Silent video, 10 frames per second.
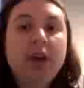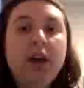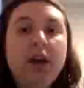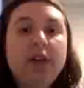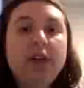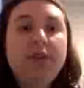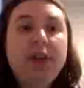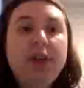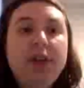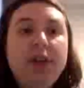They find the
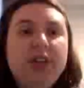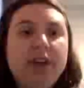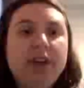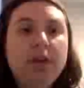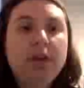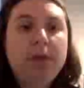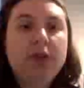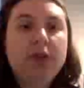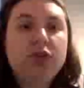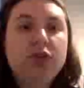architect, Peter
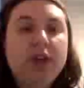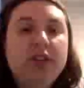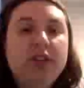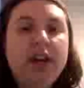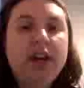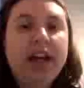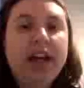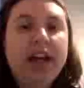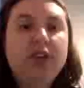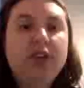Street, in a
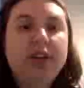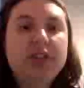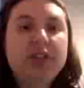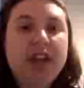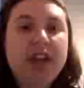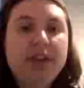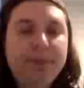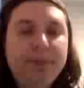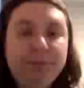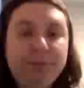catatonic state.
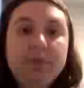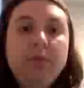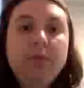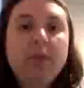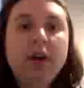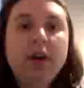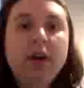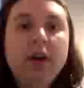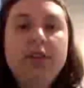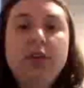The
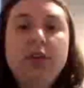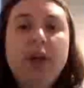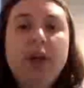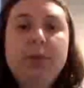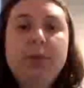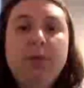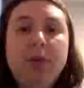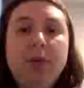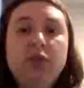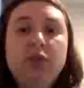Doctor helps him emerge
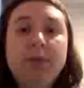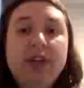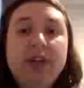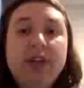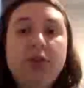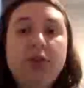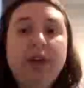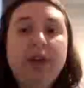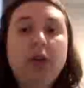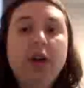from his catatonia
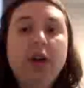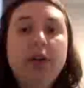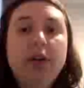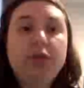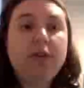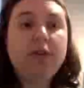long enough to reveal